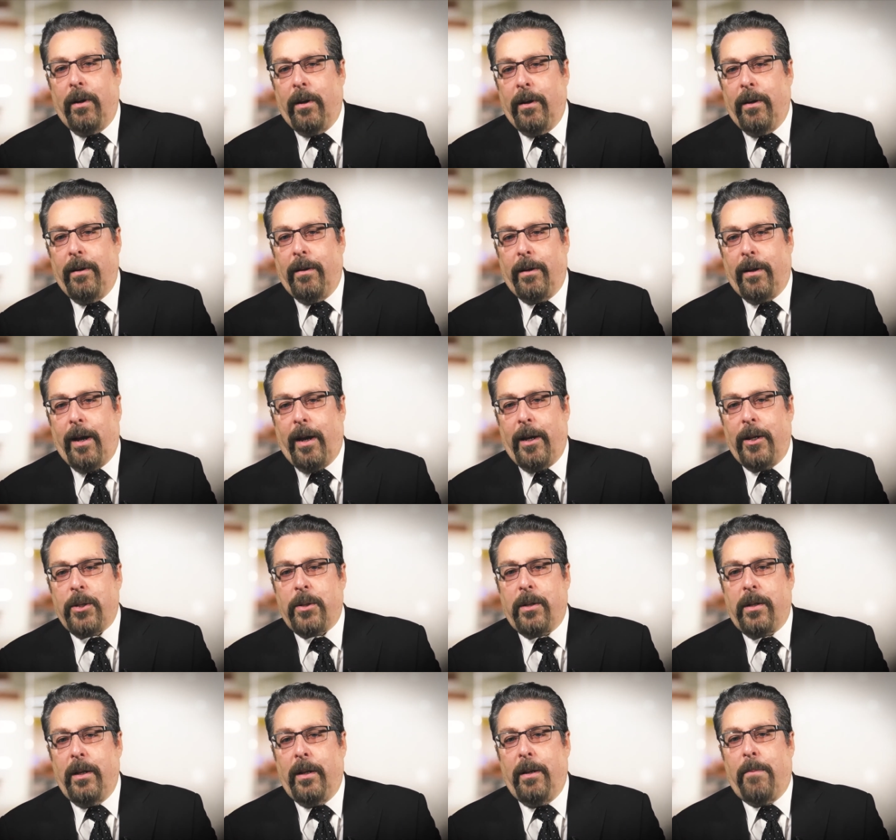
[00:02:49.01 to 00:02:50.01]
uh, I
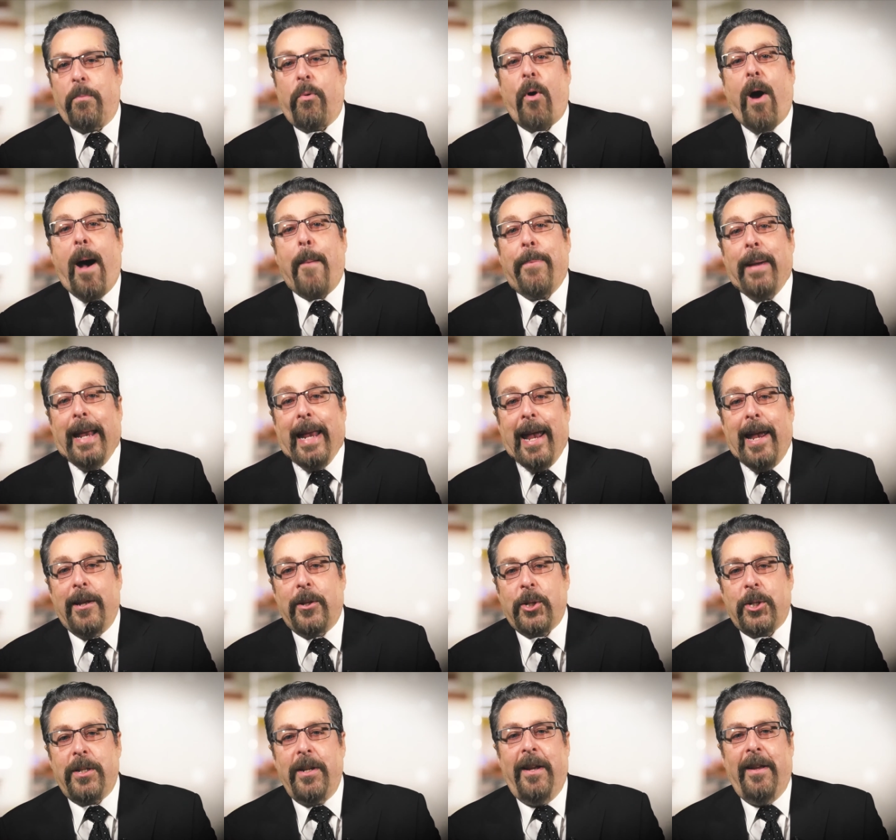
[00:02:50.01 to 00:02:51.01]
guess, it
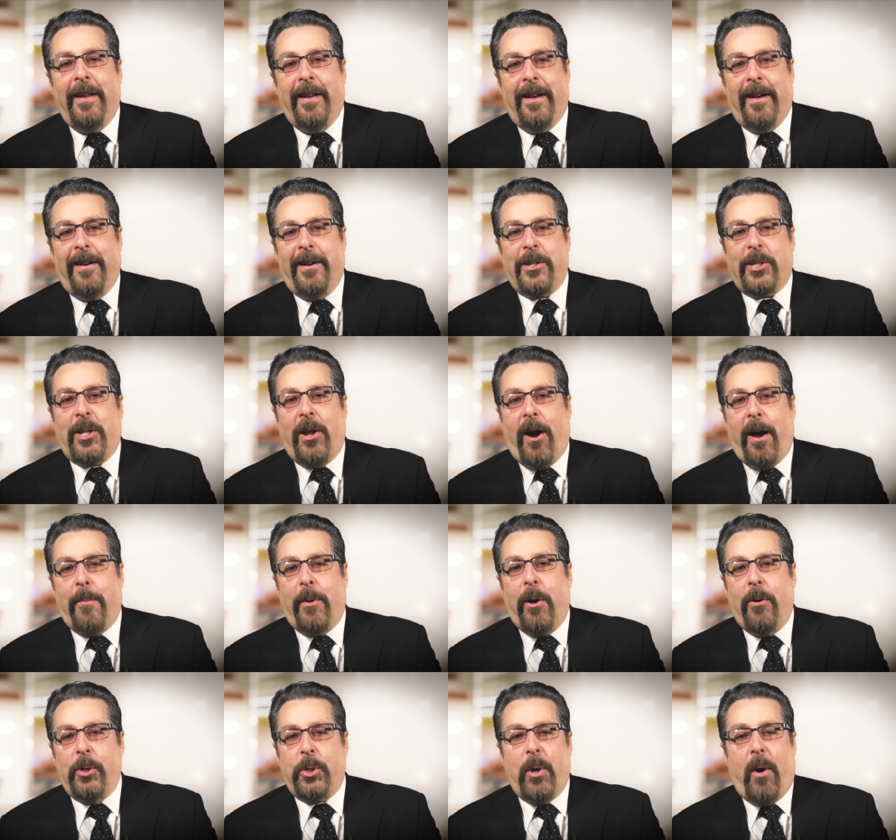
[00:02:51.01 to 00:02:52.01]
propagates uh, as time
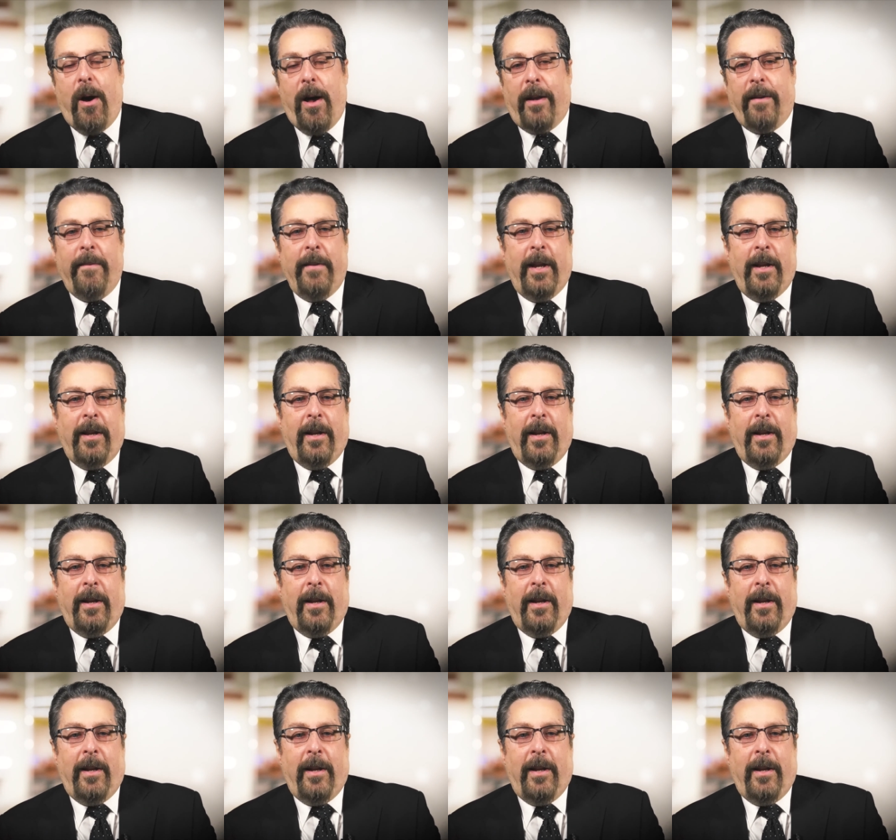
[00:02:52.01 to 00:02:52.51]
goes on.